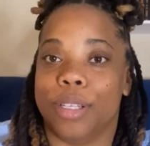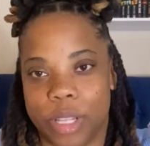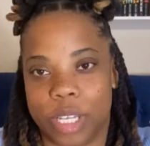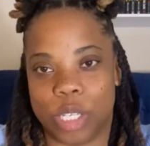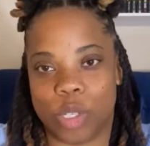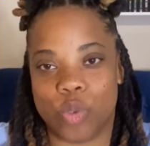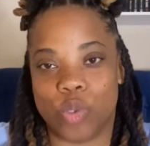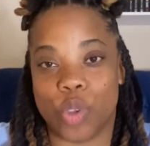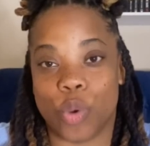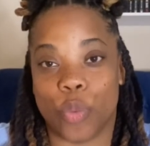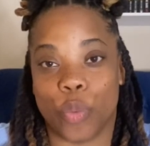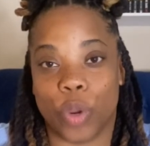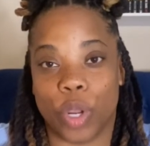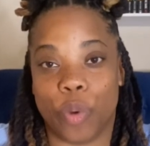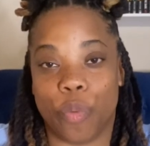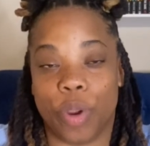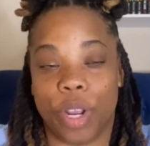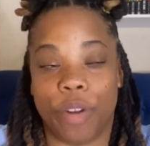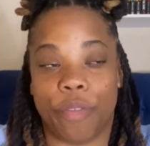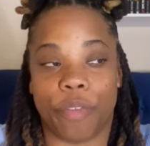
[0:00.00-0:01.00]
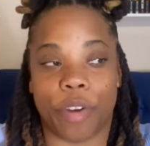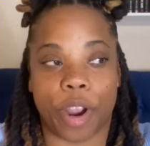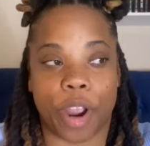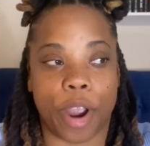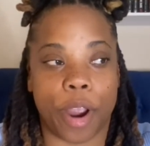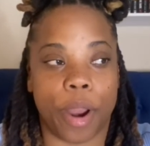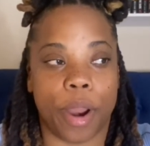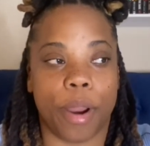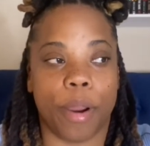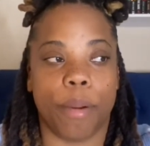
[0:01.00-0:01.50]
This was a reread for
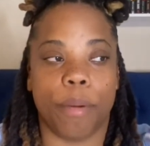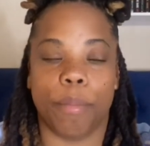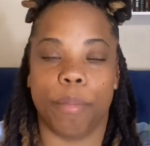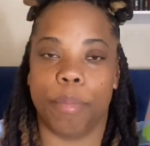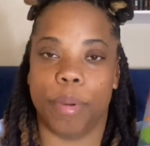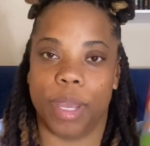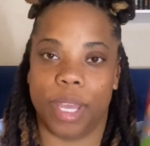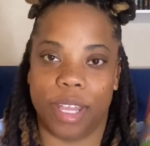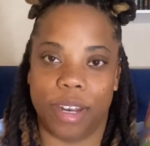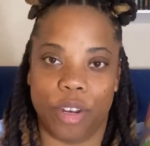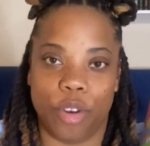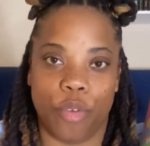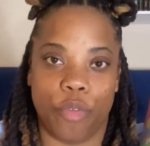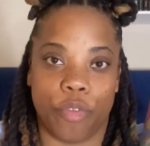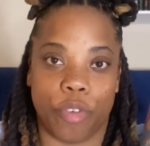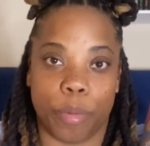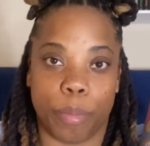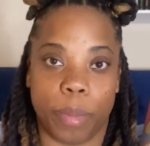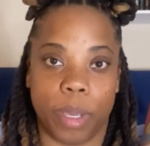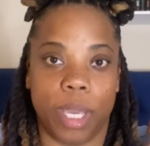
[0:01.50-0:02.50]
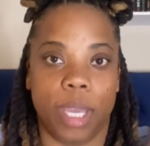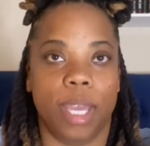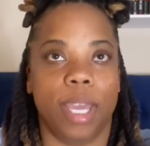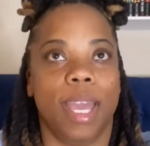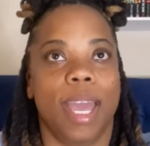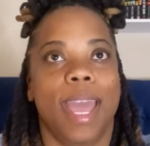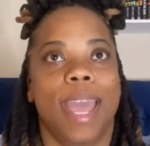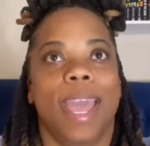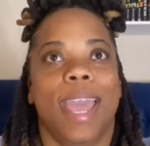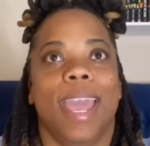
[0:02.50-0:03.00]
her, but new for me.
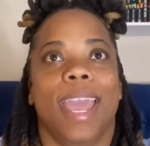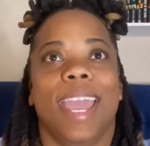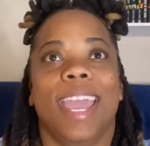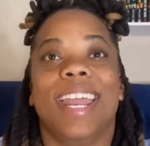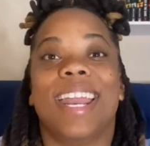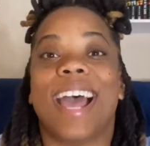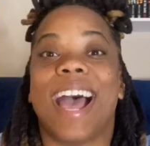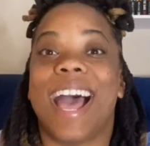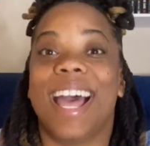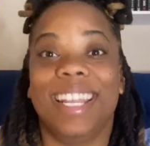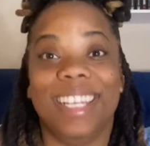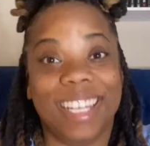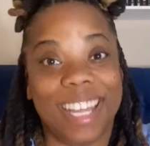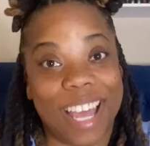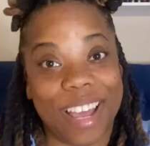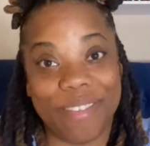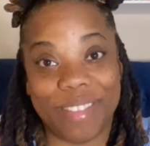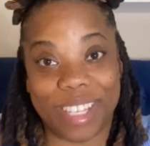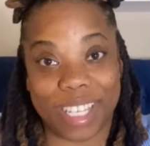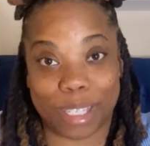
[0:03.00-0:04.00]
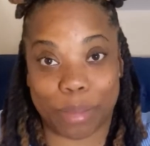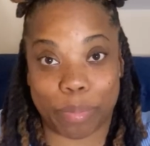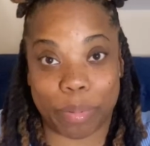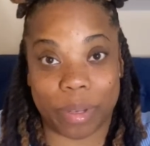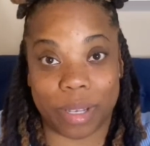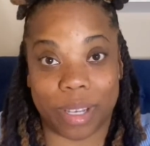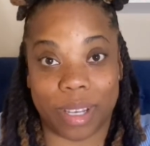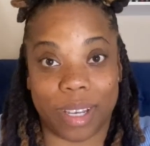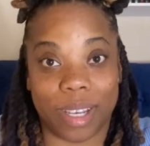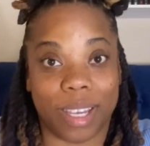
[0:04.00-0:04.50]
And I love this
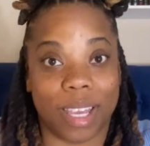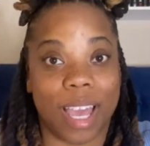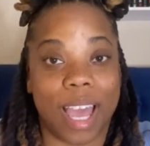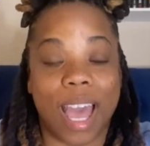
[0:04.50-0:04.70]
book.